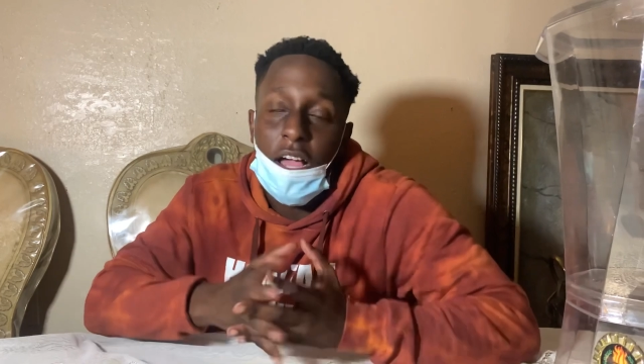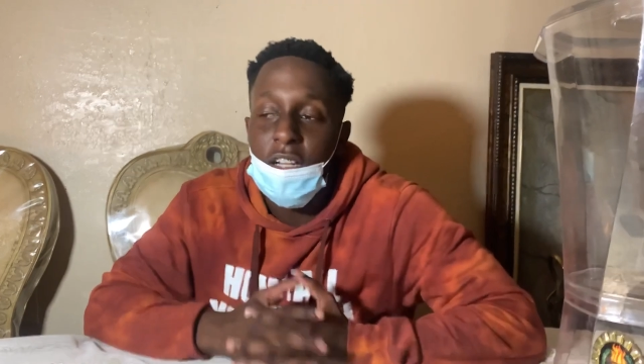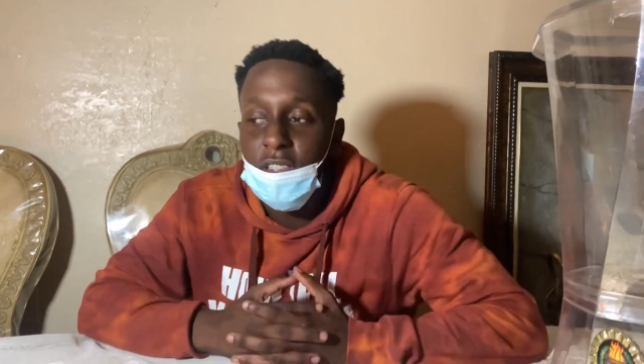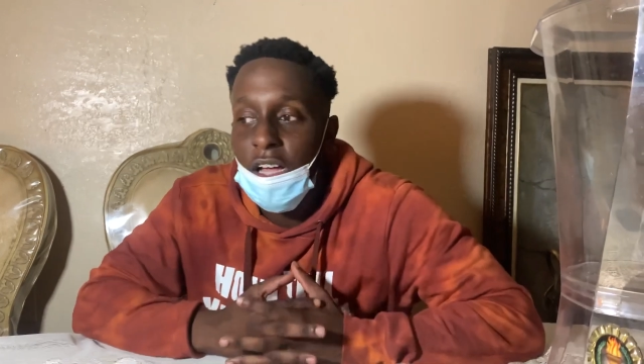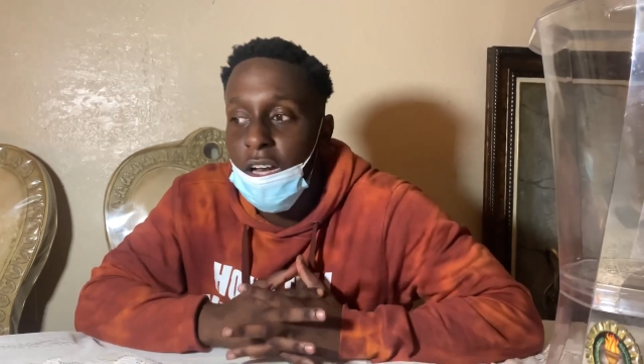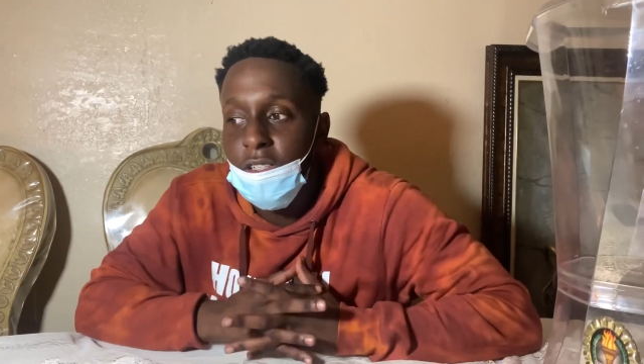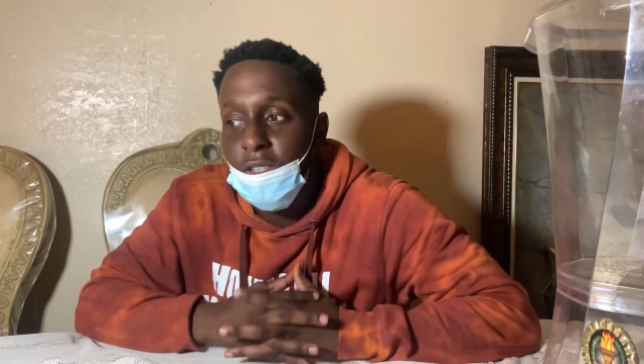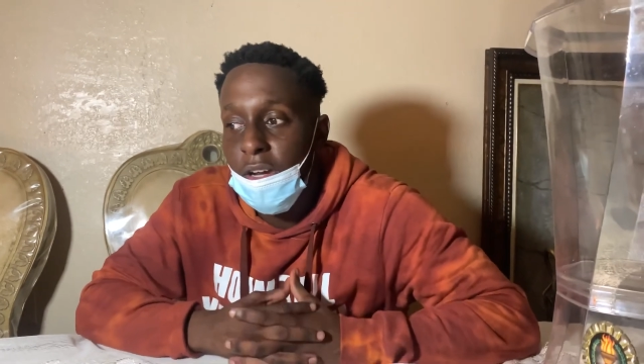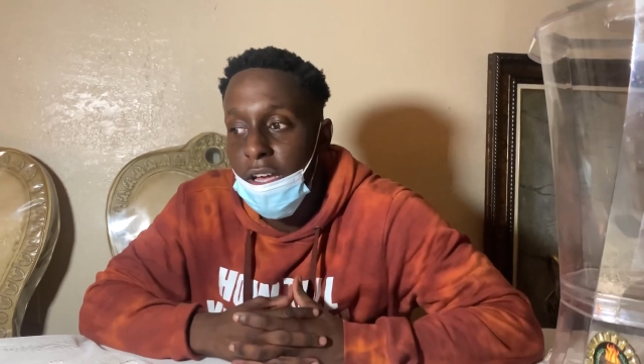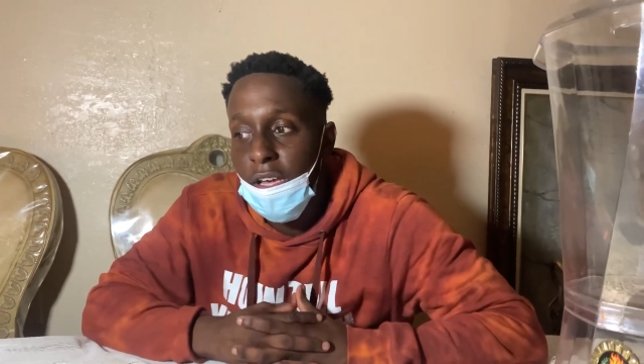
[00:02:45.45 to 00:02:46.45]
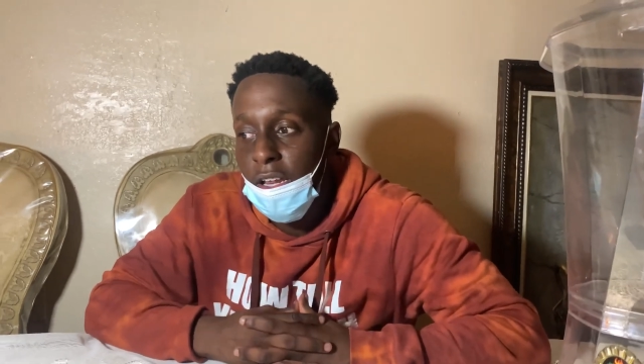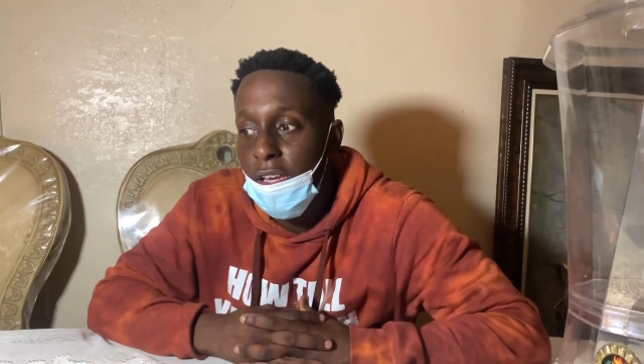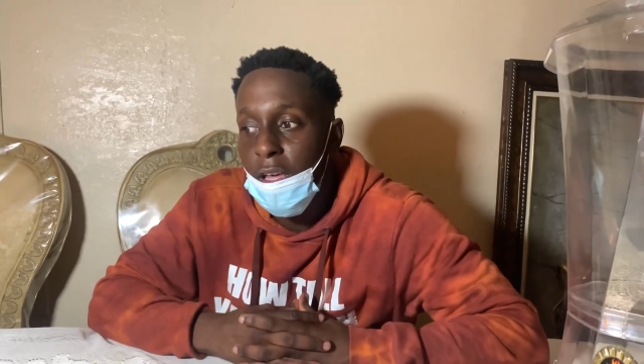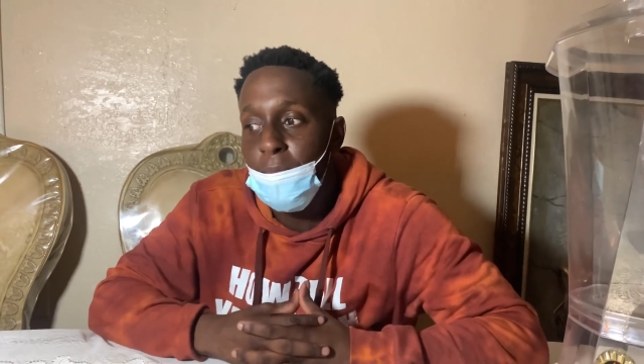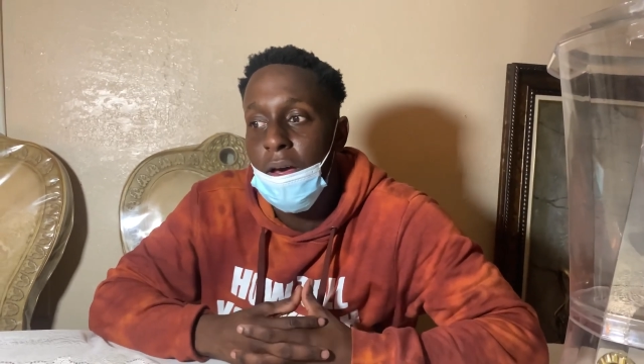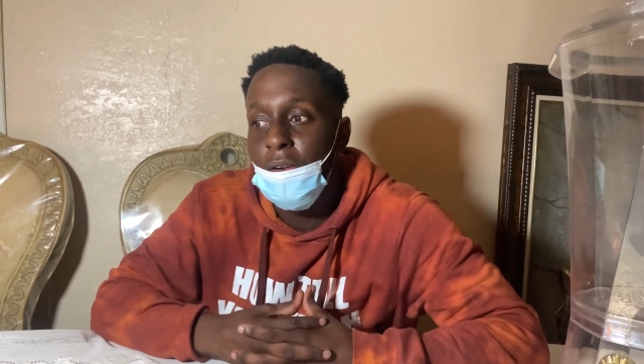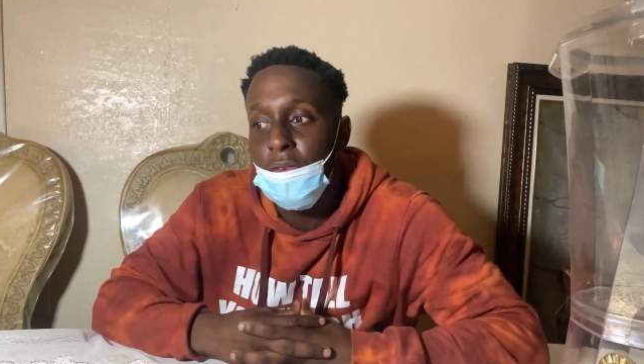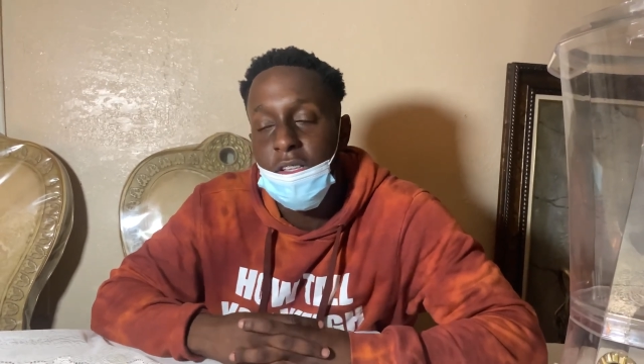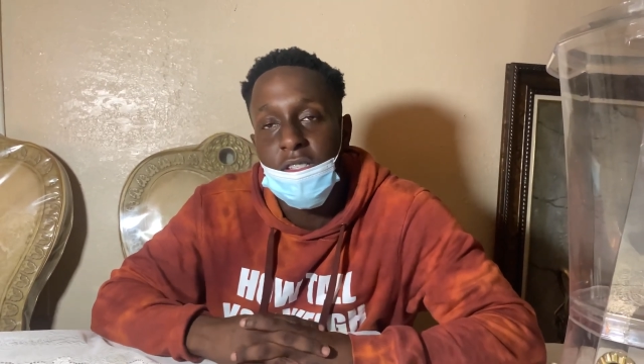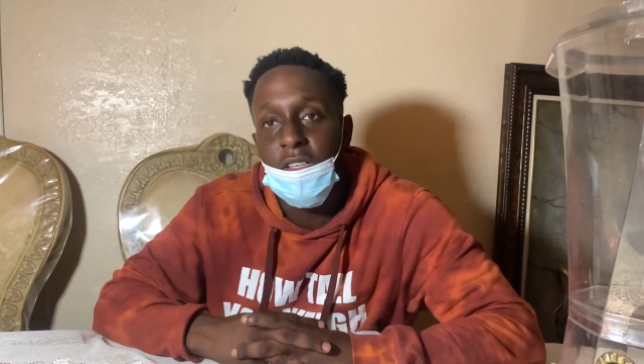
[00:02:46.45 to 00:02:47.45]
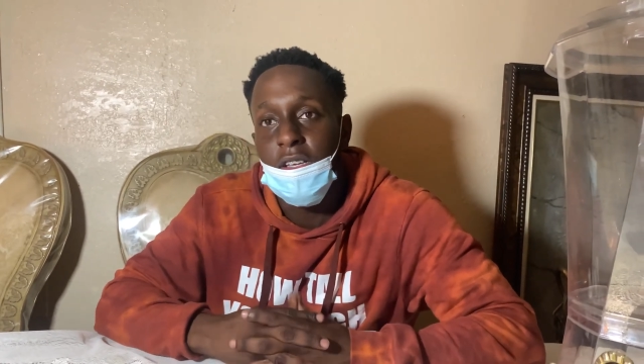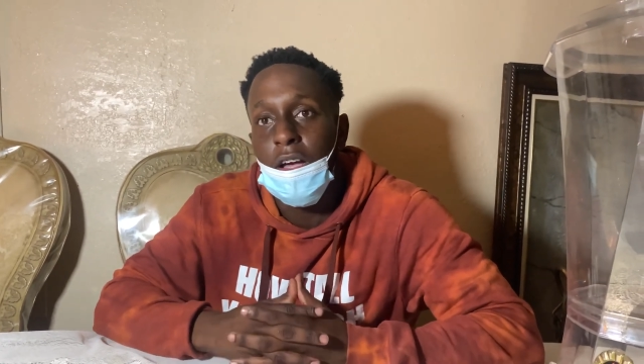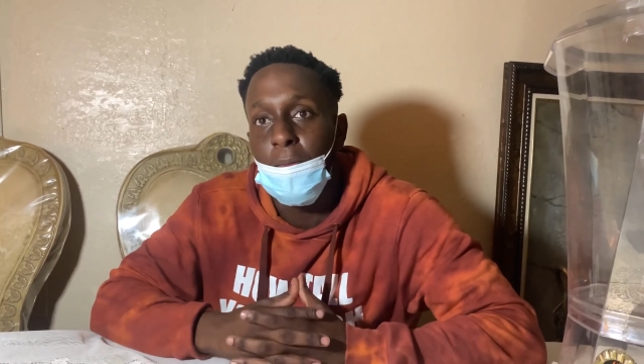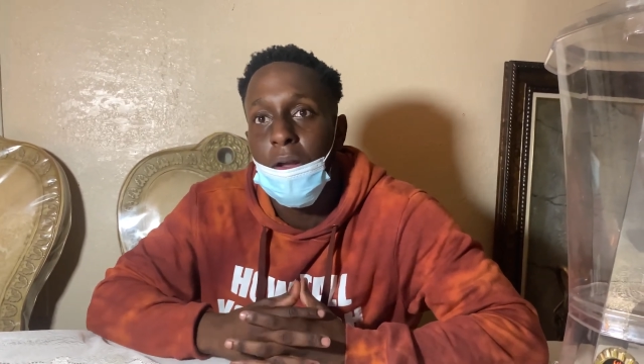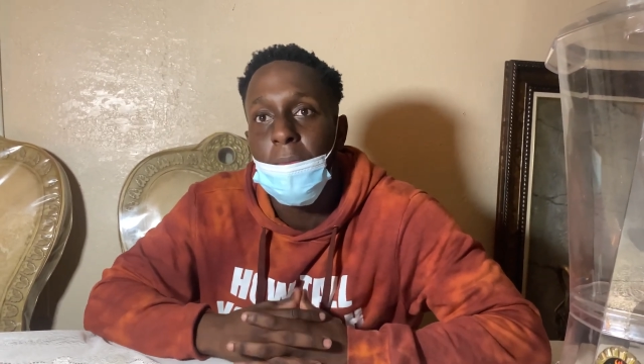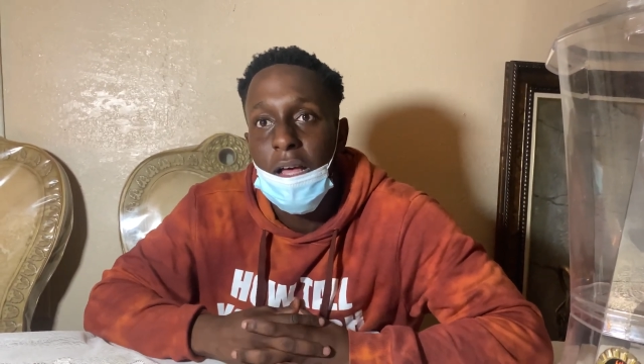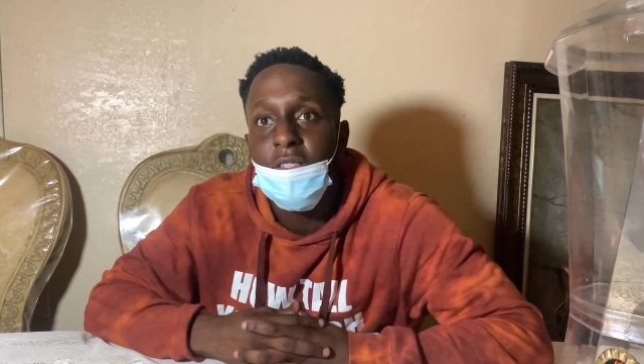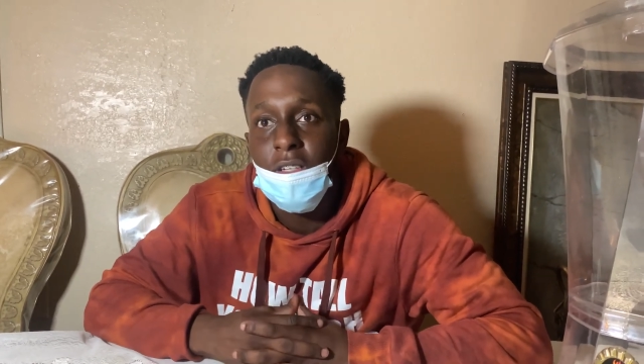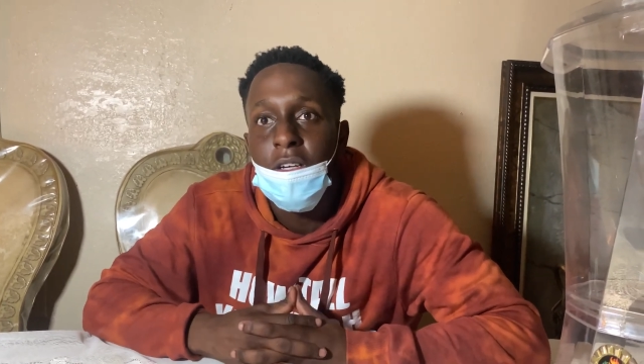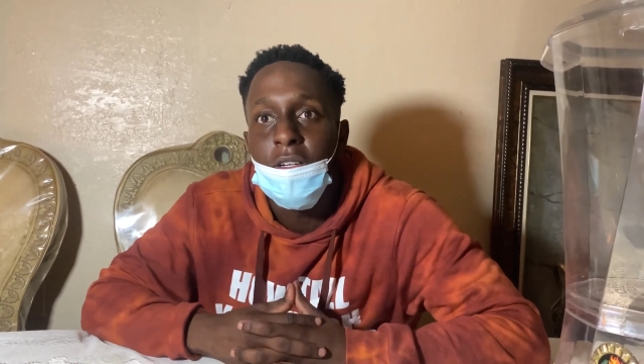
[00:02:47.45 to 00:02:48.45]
I just got to train and get better for the season coming up last year.